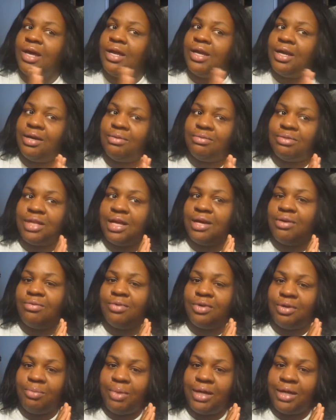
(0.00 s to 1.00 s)
And I was like,
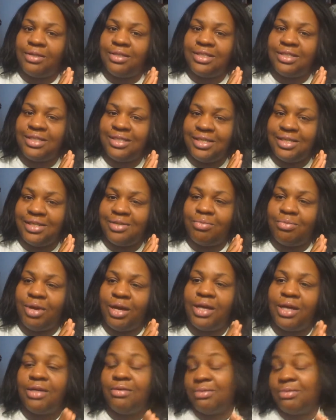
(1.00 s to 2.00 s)
what about the ceiling
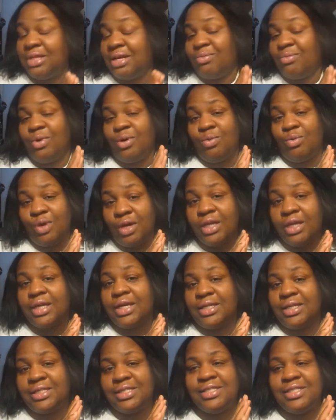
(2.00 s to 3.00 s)
paint? He was like, well, we'll
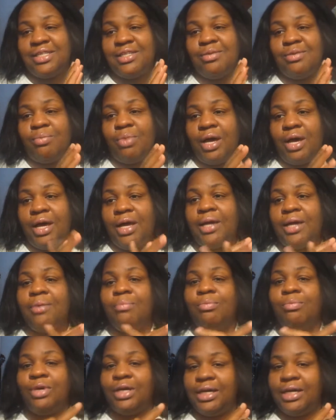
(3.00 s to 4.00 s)
get the ceiling
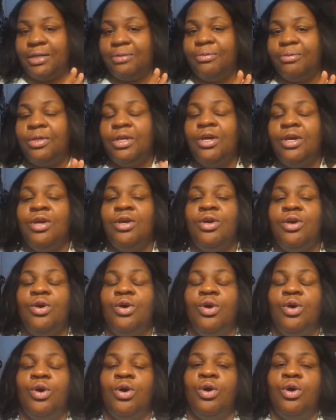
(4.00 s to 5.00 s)
paint, but
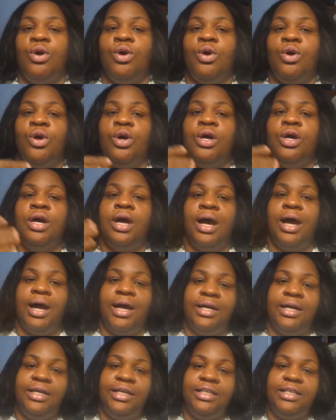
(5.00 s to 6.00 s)

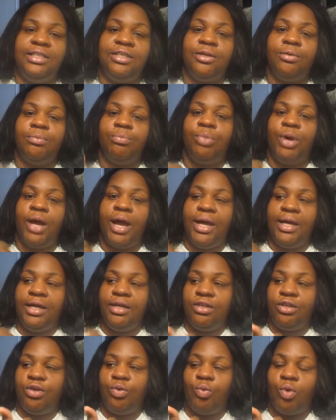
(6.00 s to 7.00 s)
I ended up
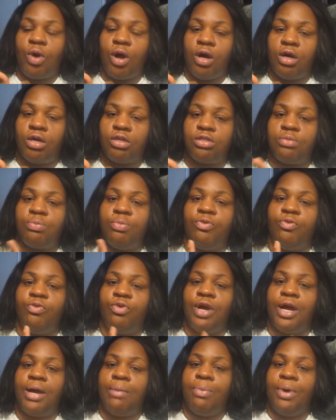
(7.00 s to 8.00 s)
painting the walls
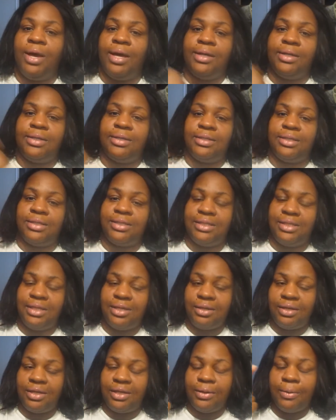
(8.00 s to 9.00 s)
before I painted the
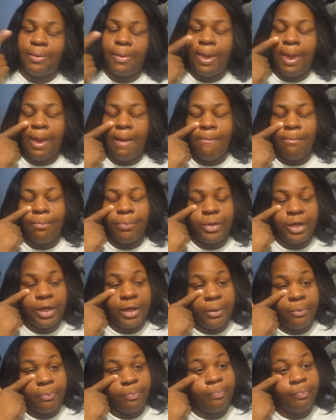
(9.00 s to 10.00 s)
ceiling. But